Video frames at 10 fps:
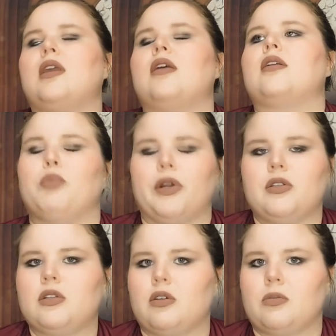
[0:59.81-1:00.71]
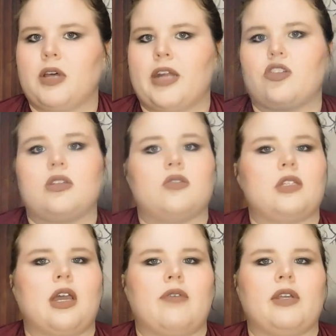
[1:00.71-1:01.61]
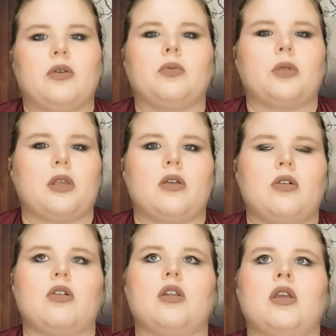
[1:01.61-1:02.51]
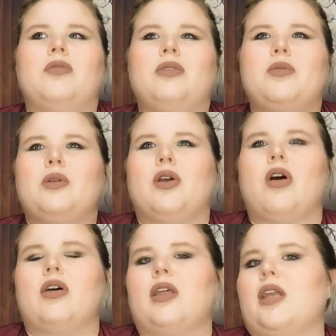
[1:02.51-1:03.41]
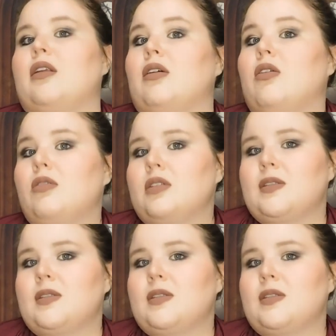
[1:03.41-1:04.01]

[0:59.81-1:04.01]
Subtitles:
and Barnes & Noble actually used to have like a really good, I don't really want to call it like an occult